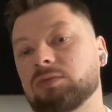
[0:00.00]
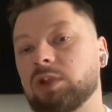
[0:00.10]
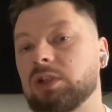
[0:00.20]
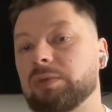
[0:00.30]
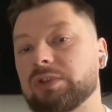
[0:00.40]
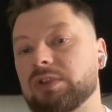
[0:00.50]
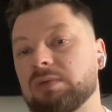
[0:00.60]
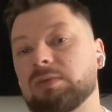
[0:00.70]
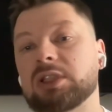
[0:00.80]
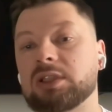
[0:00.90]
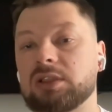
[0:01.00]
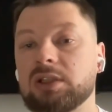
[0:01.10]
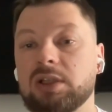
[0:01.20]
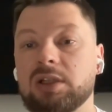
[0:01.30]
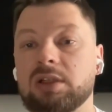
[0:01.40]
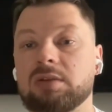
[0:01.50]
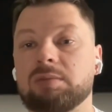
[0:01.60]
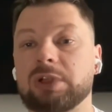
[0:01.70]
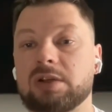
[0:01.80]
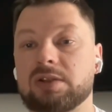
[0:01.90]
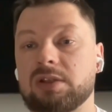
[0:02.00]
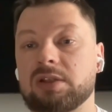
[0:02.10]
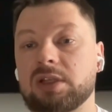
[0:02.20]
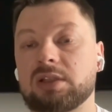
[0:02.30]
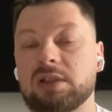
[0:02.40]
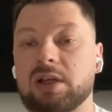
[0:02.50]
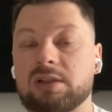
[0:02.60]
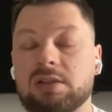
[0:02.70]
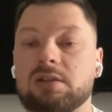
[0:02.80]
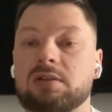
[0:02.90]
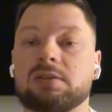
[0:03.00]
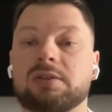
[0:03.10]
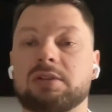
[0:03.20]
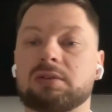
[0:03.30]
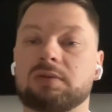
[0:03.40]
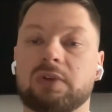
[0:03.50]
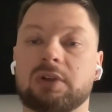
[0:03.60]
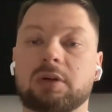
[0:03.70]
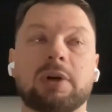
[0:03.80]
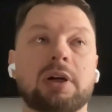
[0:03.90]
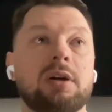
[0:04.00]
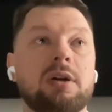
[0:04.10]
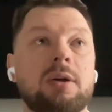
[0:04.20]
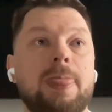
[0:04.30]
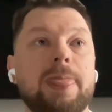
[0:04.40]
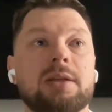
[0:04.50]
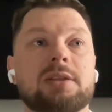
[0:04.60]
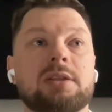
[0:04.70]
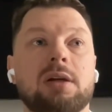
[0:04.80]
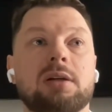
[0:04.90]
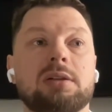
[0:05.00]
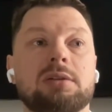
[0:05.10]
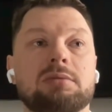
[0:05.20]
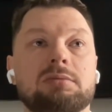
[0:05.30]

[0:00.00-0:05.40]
almost immediate because the data access is also very quick. So